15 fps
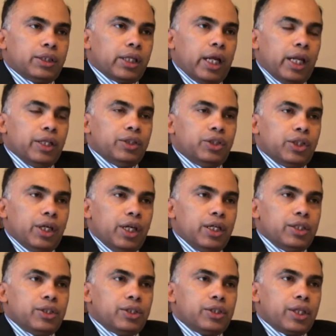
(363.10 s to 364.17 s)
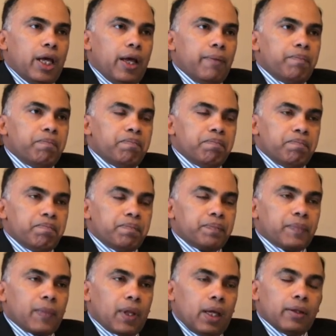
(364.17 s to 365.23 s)
challenge is
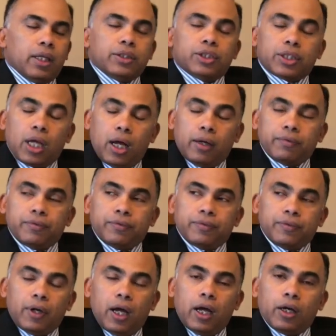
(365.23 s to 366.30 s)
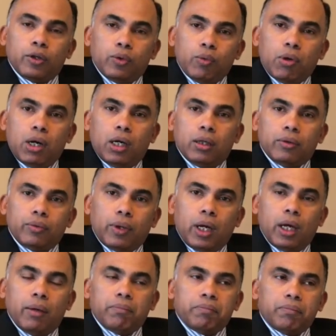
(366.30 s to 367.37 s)
the staff who are
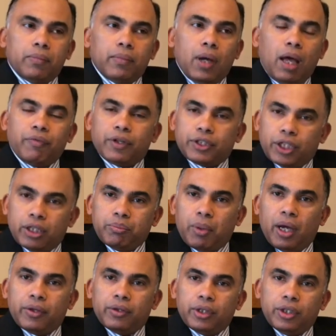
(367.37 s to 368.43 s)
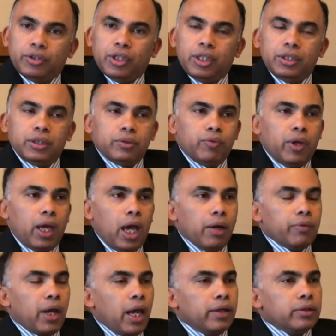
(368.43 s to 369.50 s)
affected by the disease. We
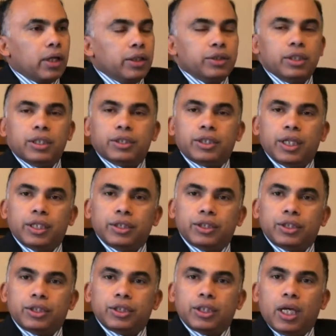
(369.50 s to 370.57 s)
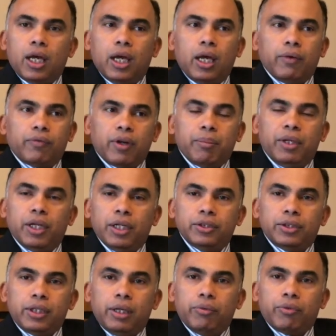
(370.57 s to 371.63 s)
have had consultants from
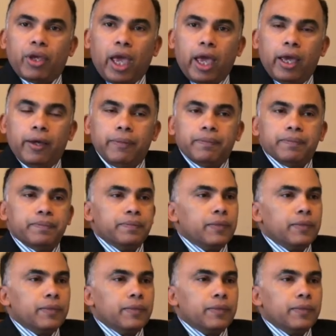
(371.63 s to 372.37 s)
intensive care,